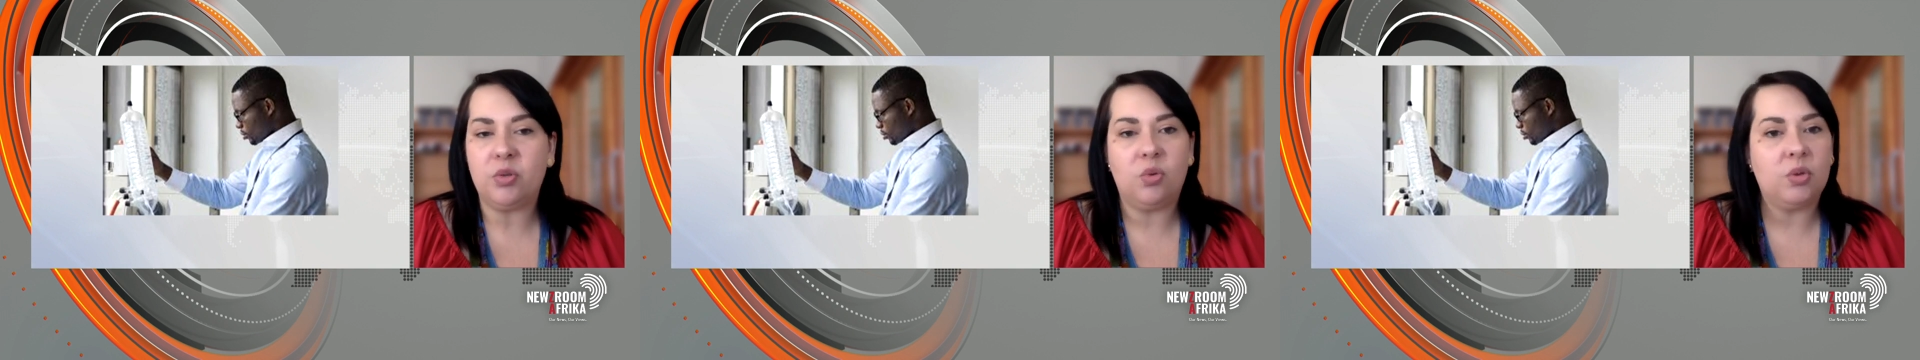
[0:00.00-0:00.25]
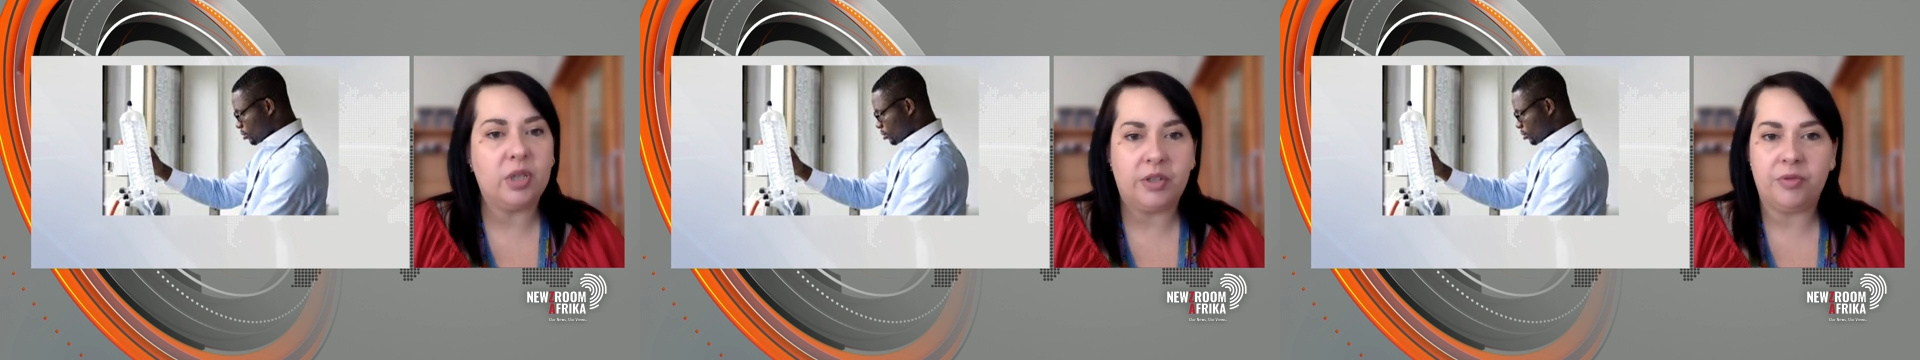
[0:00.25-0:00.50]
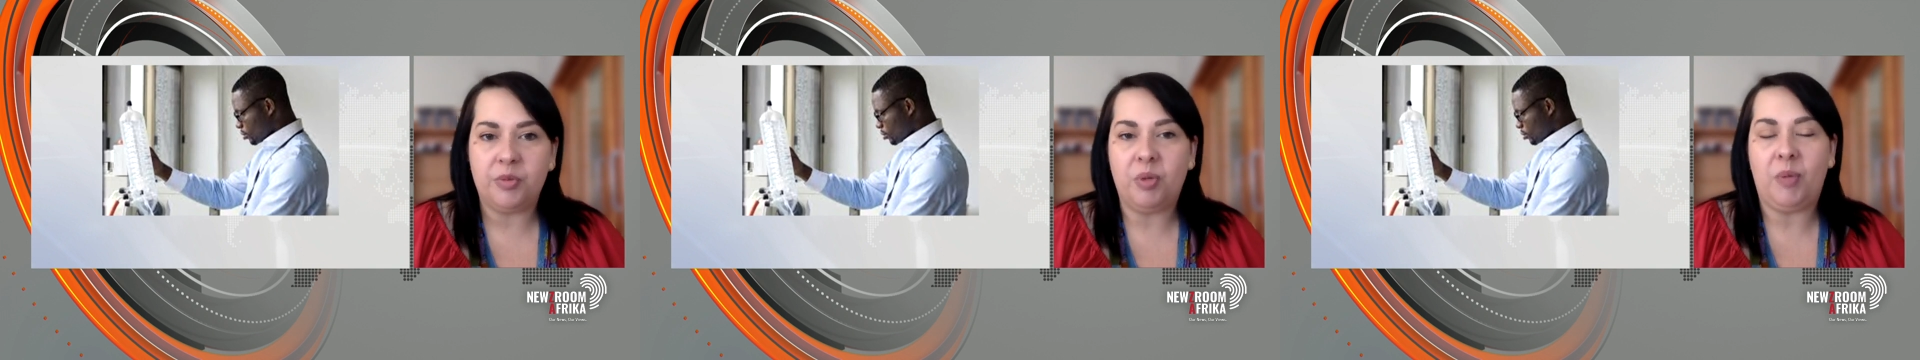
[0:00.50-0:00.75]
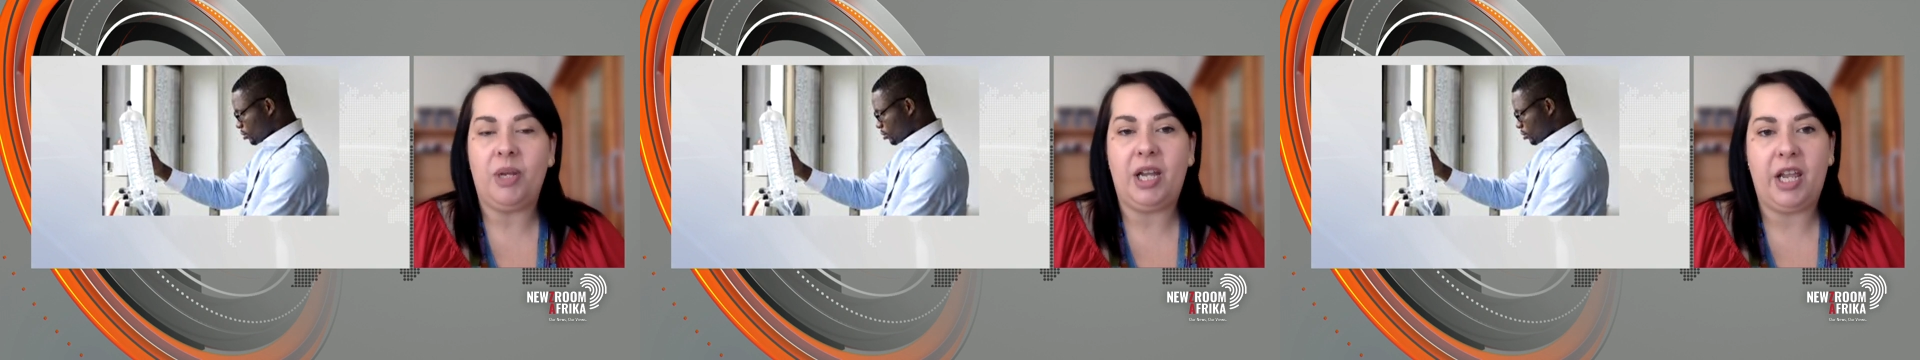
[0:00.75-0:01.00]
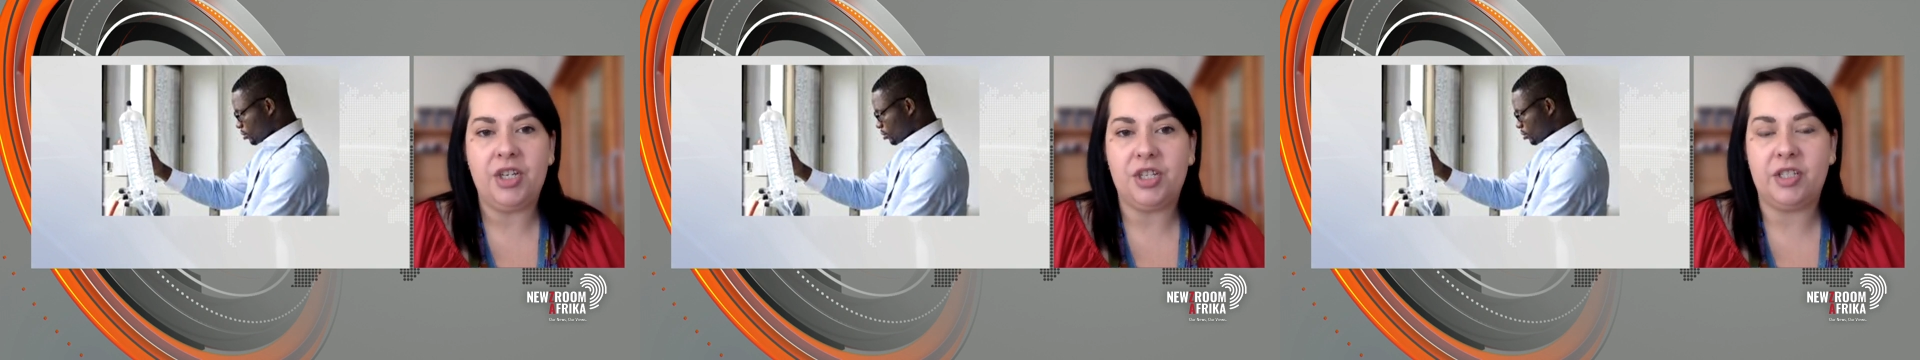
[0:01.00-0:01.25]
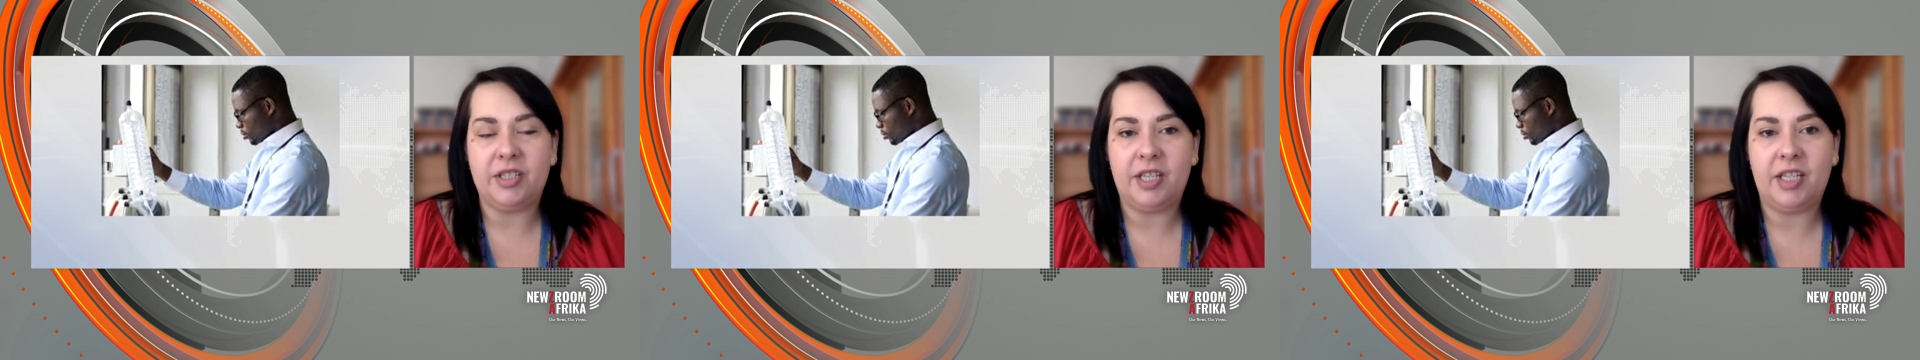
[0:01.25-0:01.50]
Speaker 1: all the different
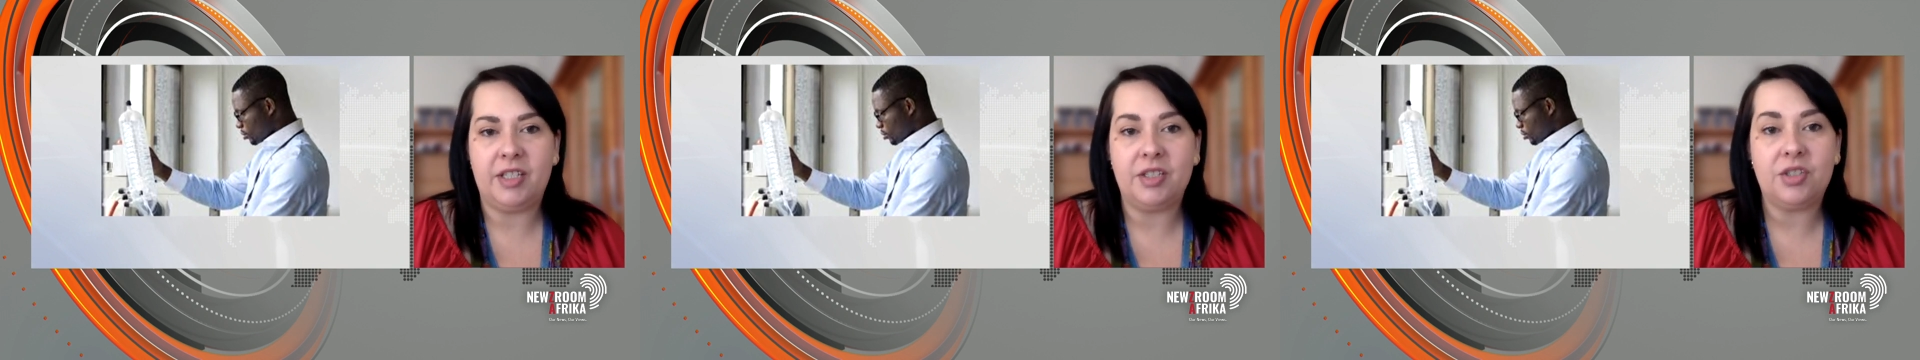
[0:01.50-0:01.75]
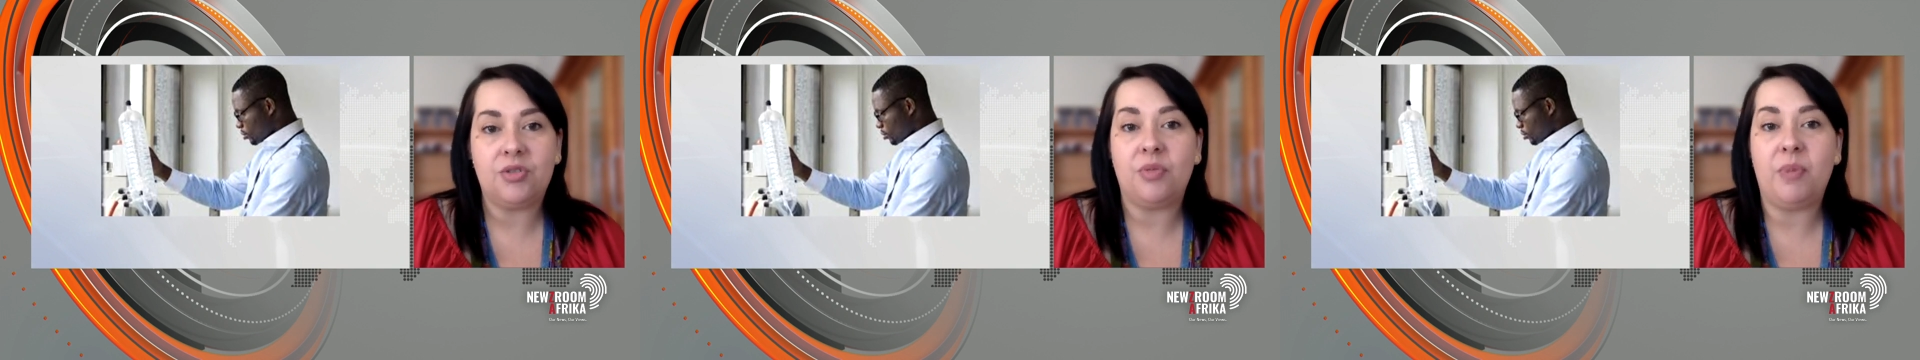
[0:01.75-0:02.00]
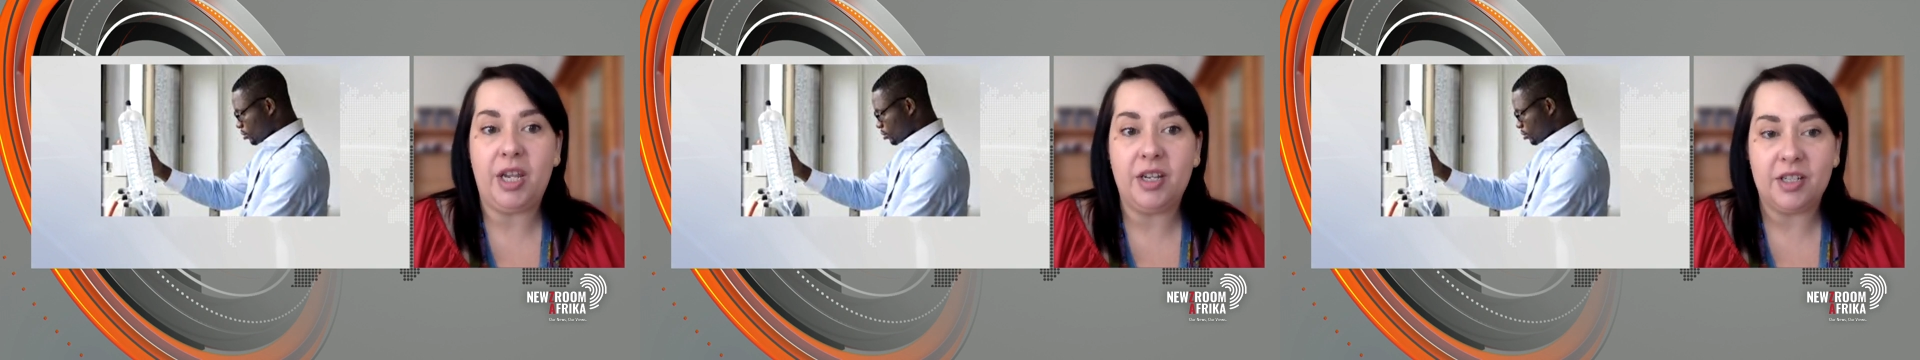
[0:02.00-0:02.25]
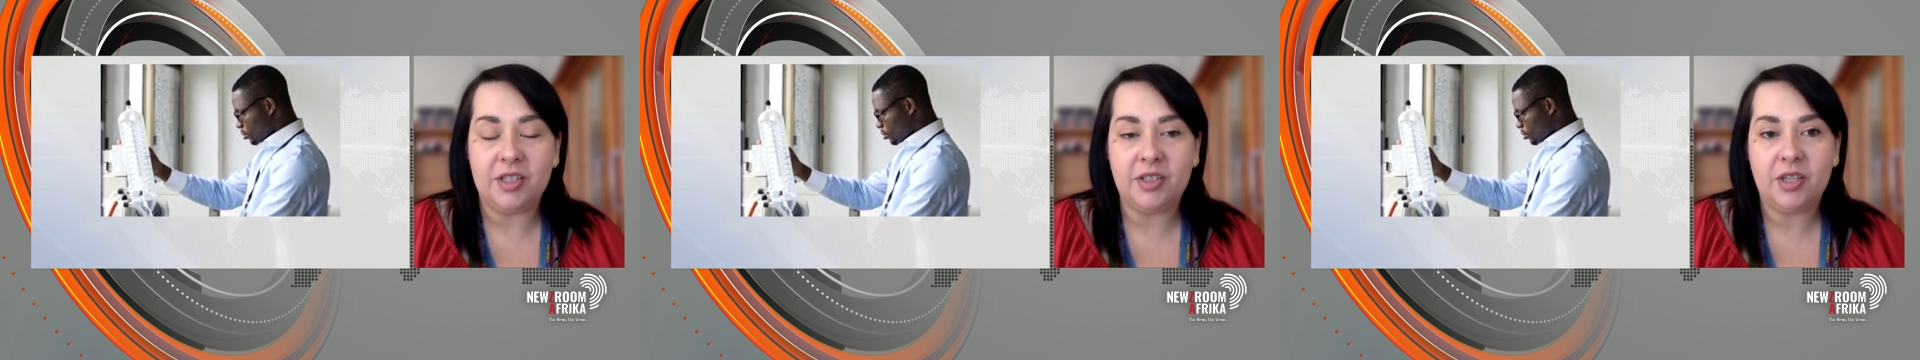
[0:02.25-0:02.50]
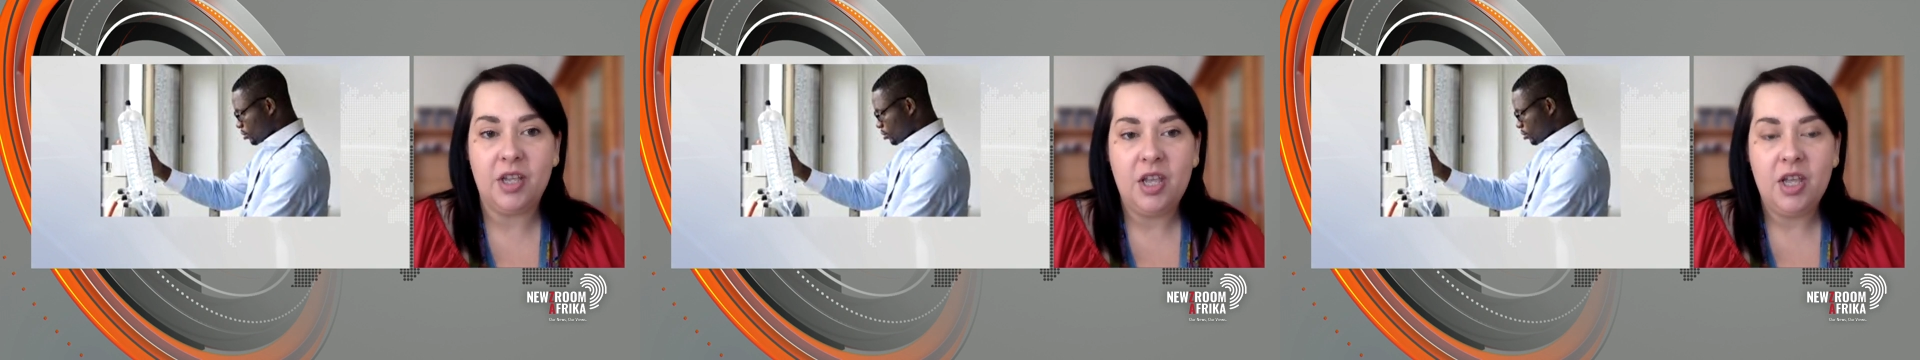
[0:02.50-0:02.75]
populations is tremendous.